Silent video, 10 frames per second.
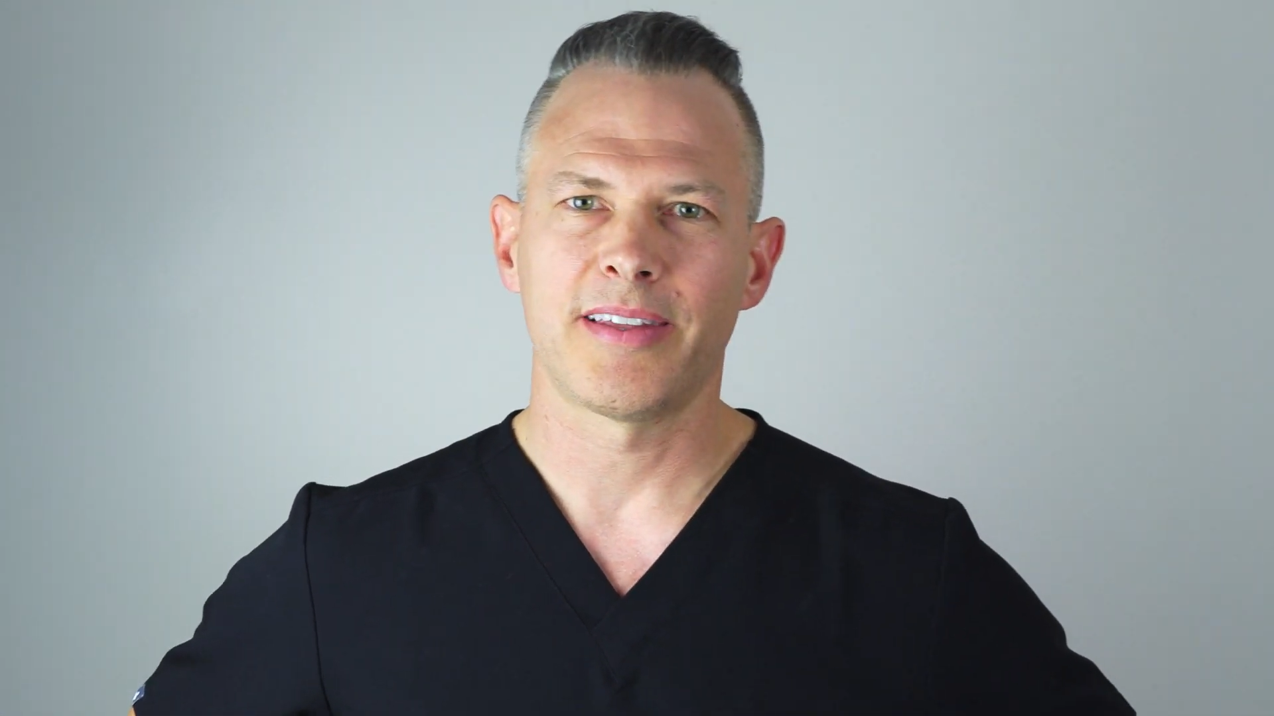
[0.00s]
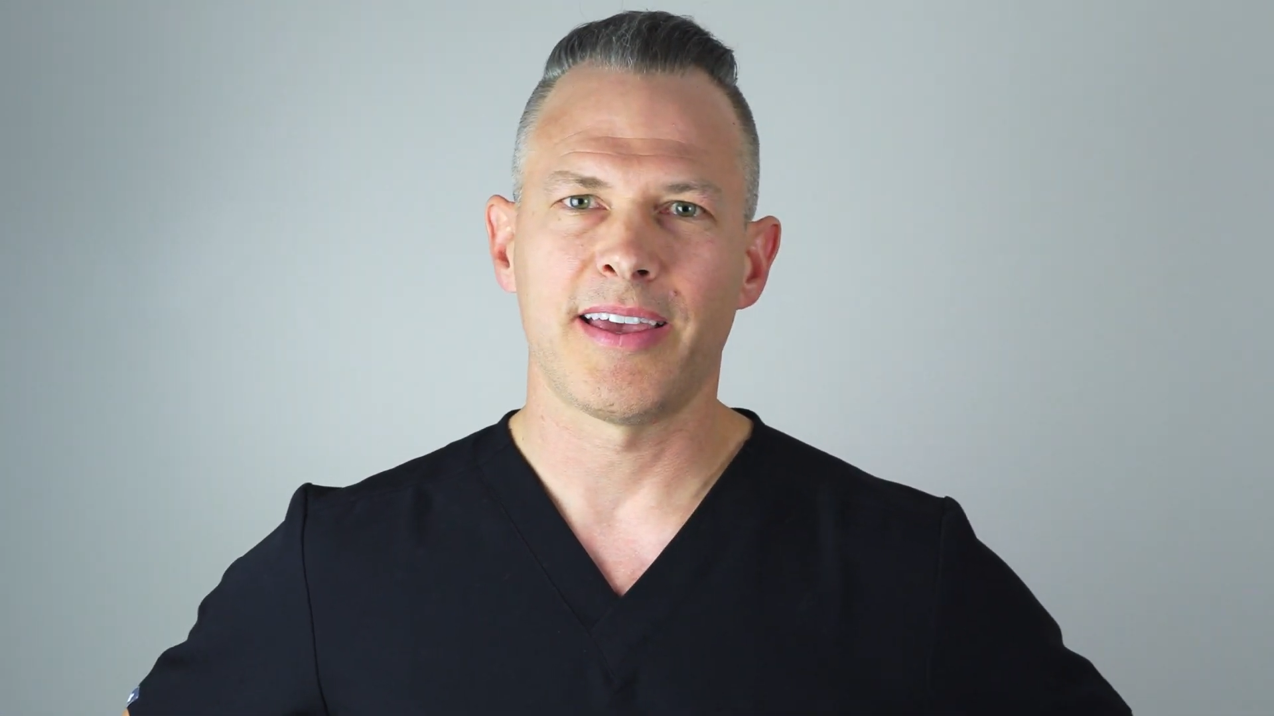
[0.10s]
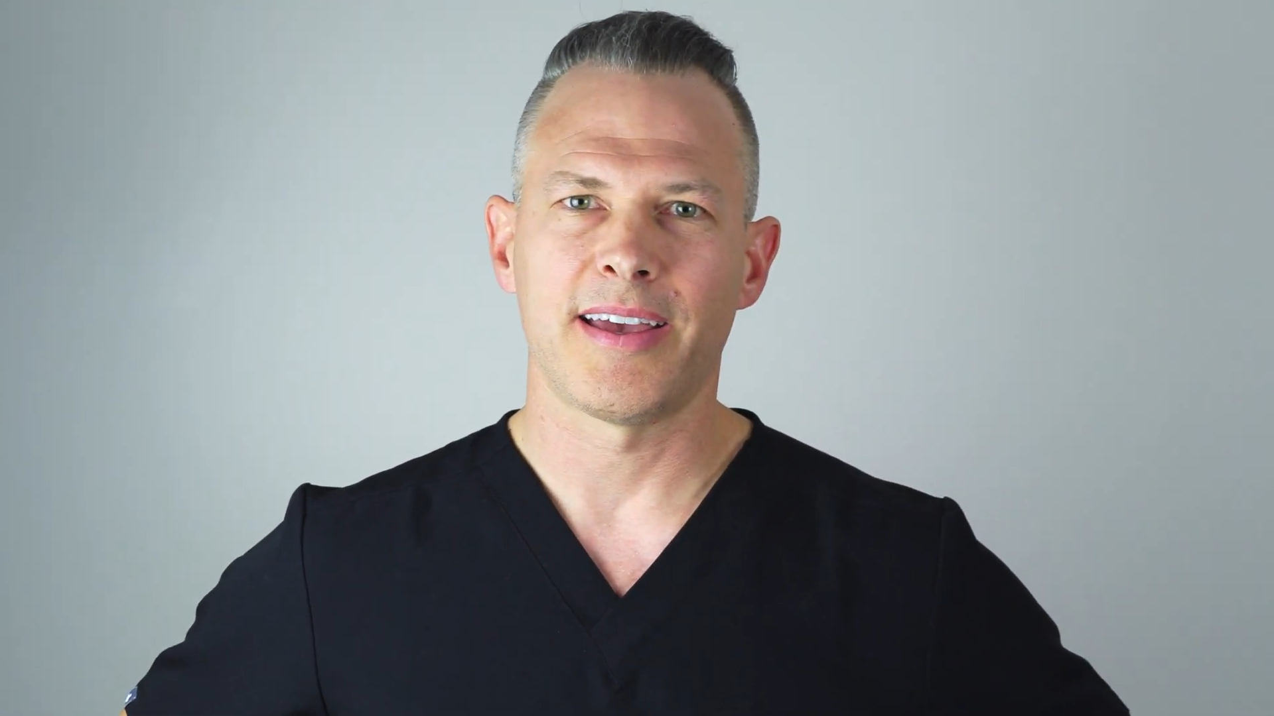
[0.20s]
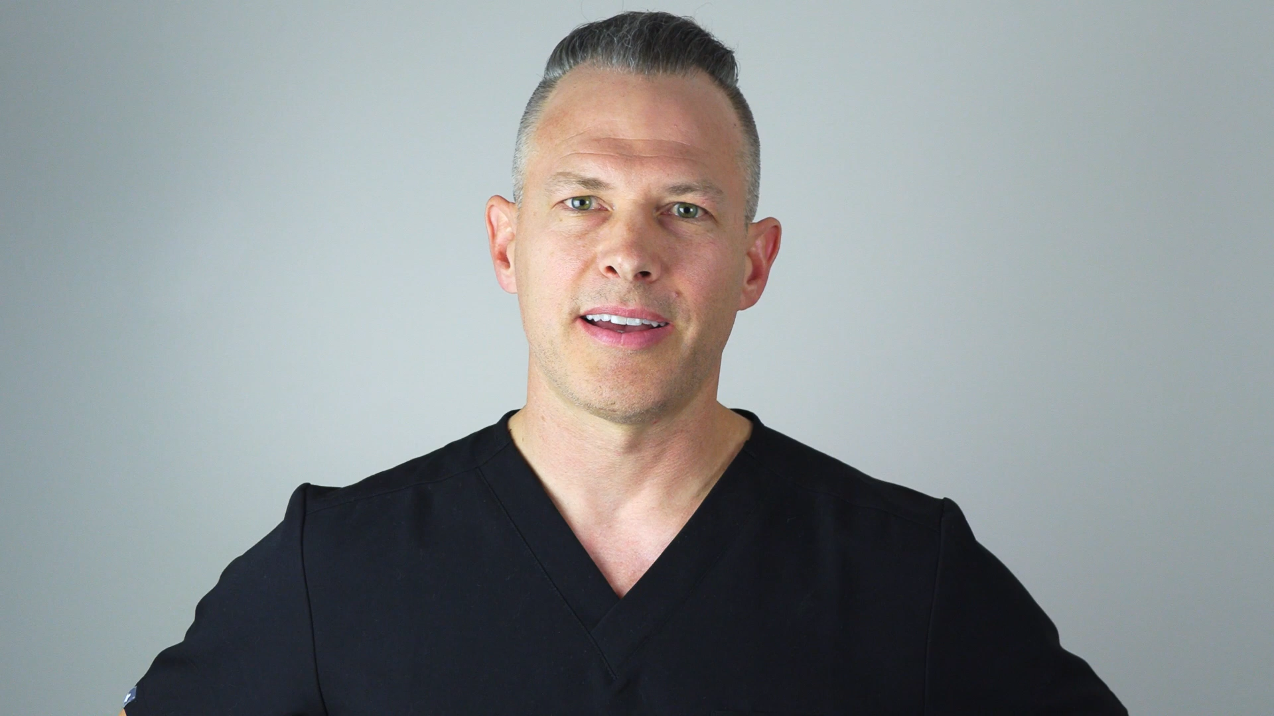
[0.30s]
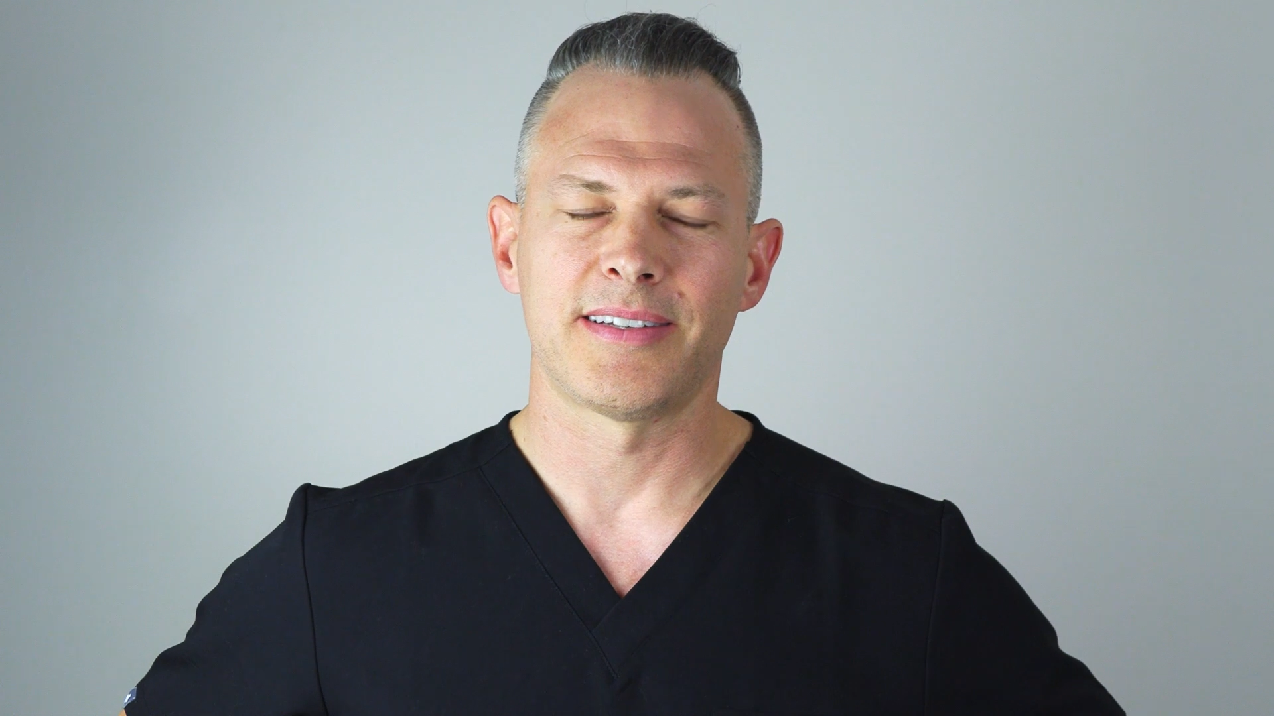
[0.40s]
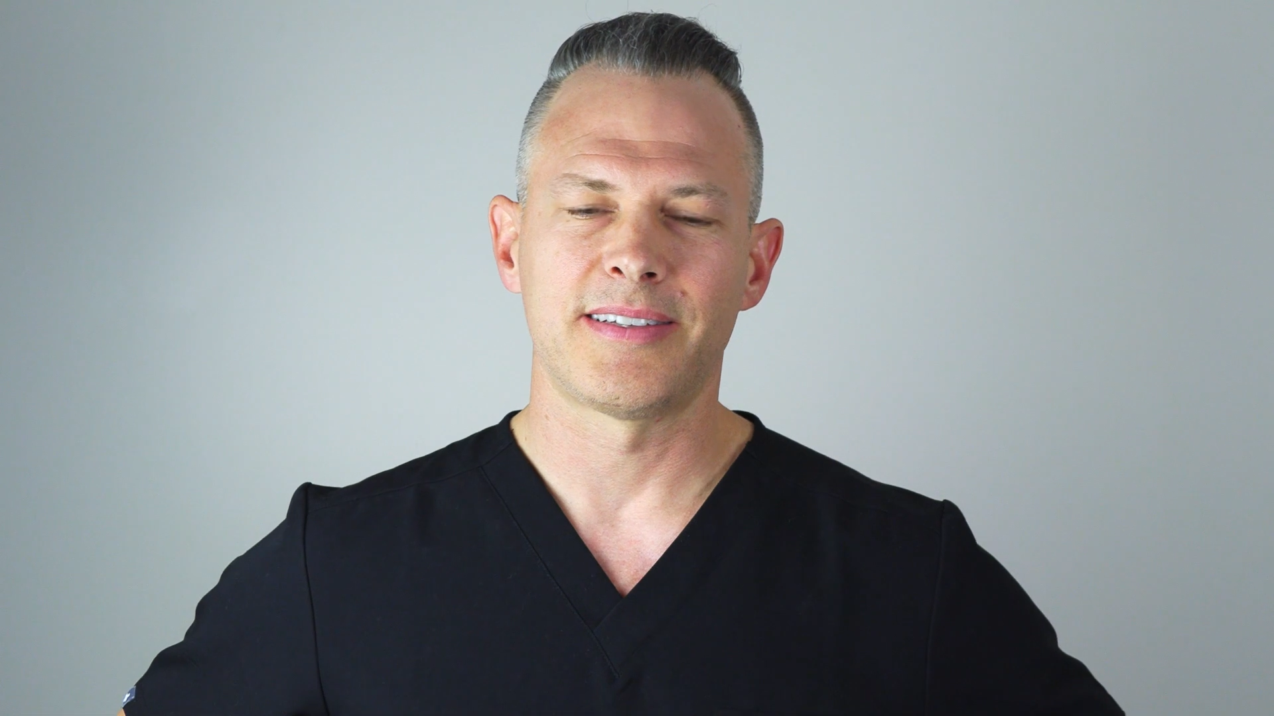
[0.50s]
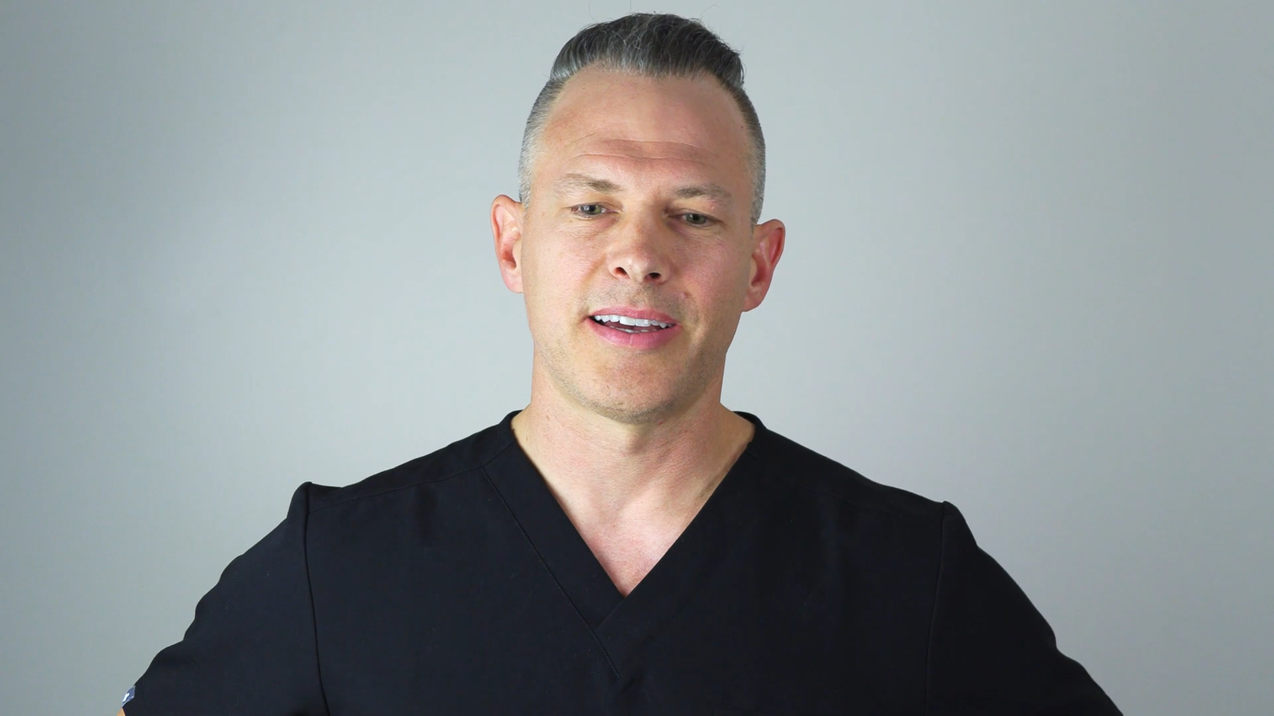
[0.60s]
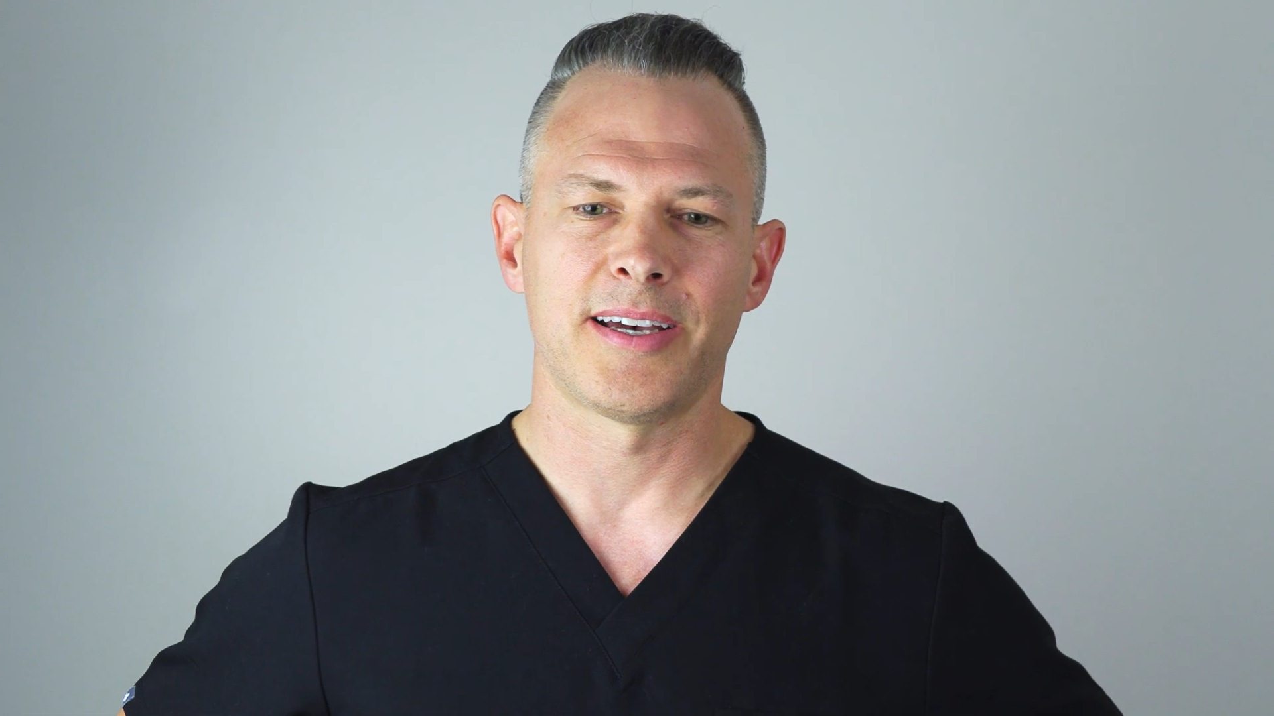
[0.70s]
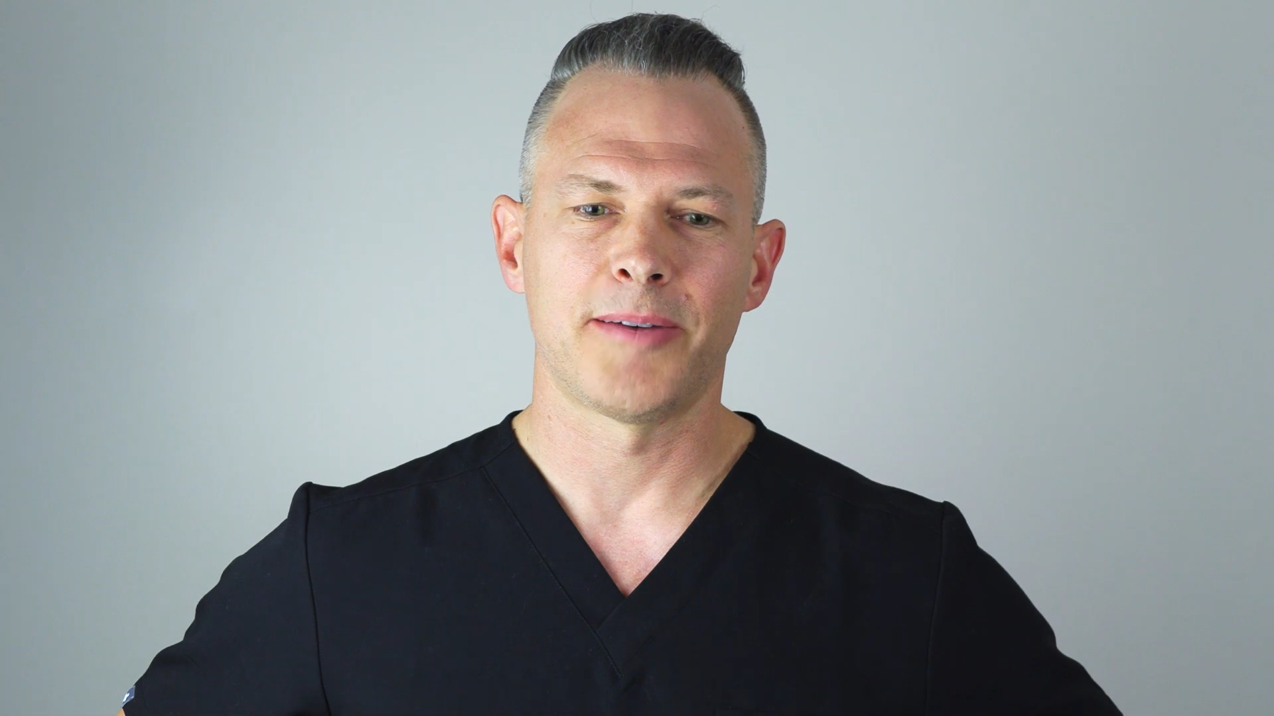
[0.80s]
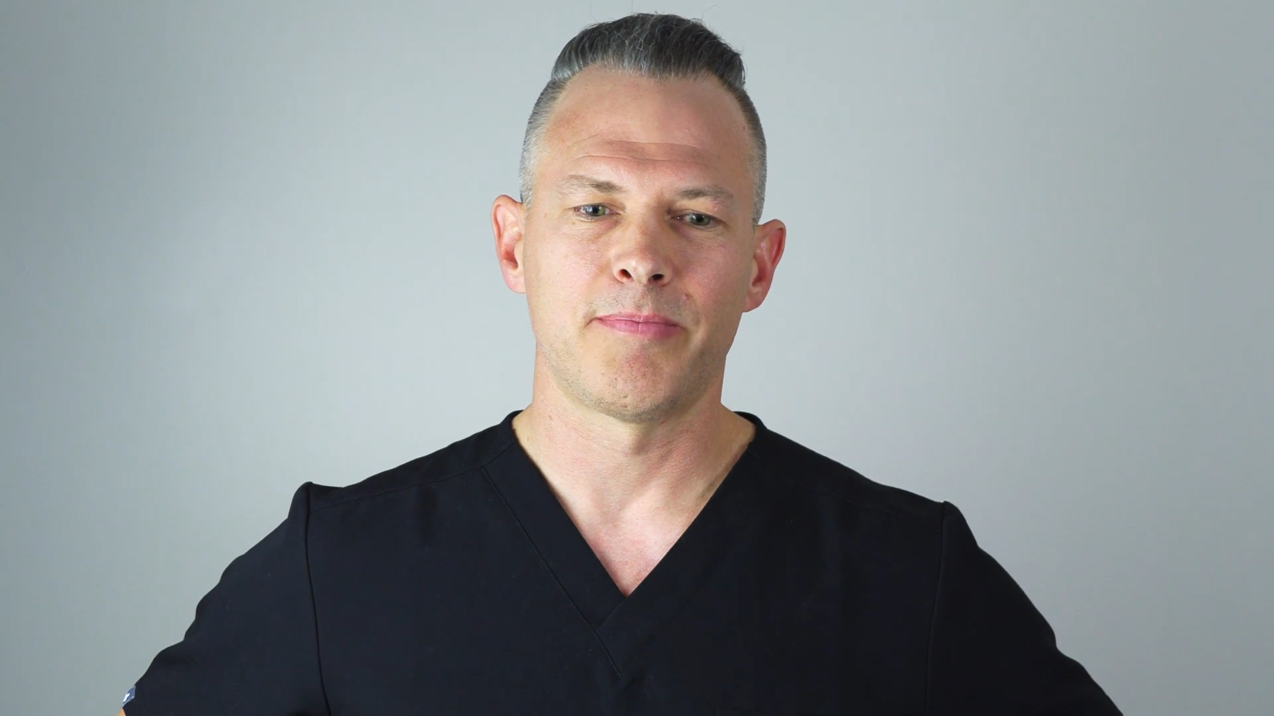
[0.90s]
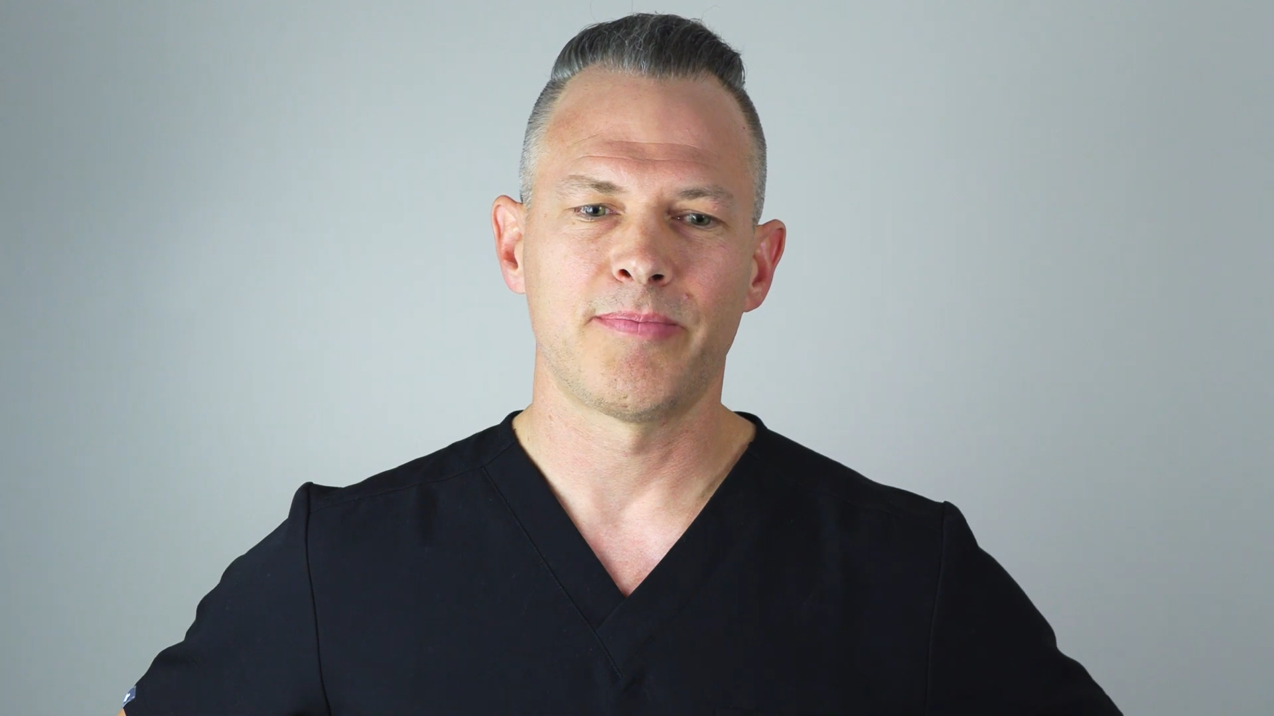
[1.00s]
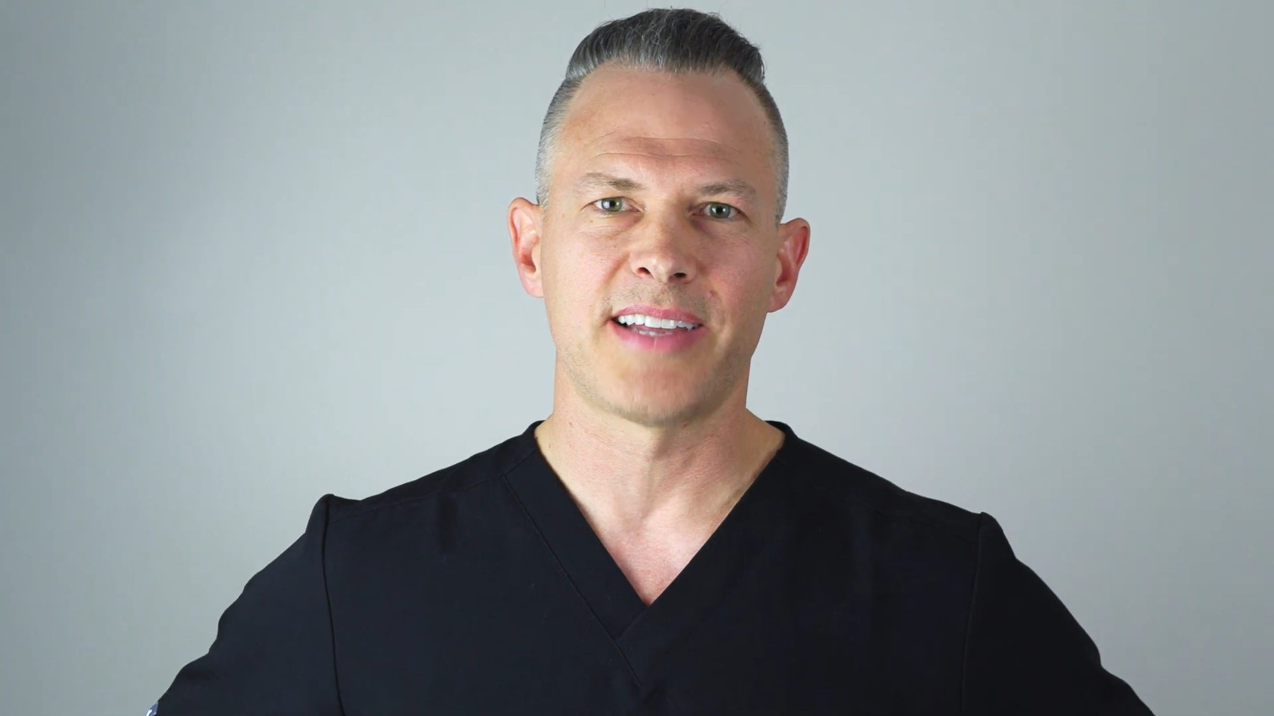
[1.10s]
and um,